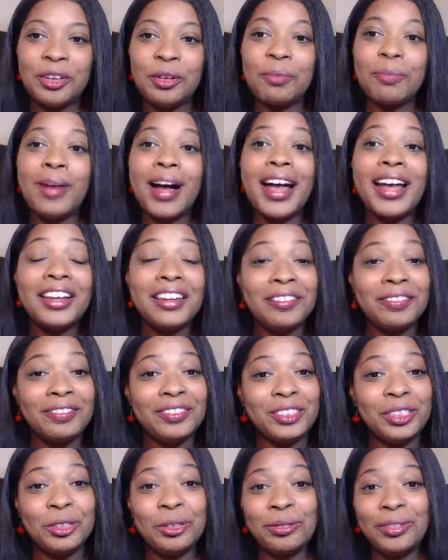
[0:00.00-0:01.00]
you might
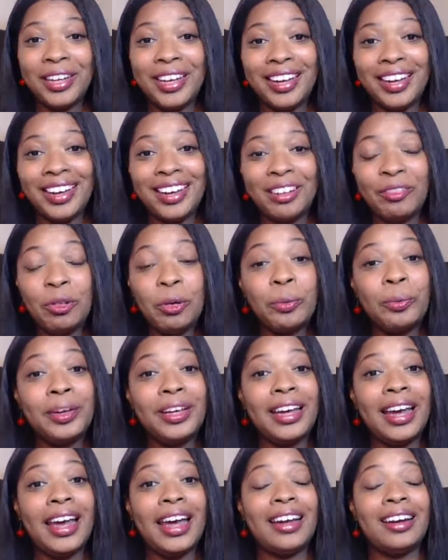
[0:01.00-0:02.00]
have tuned in when
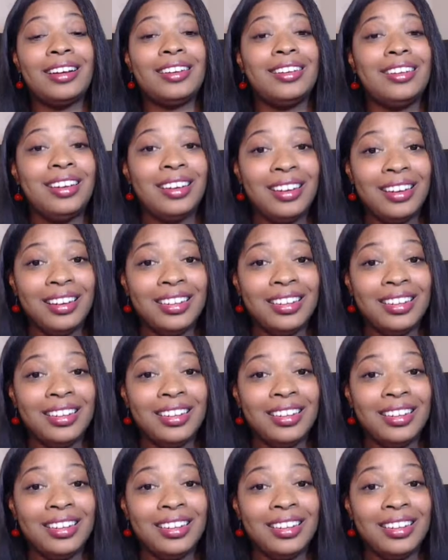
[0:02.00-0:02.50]
we had a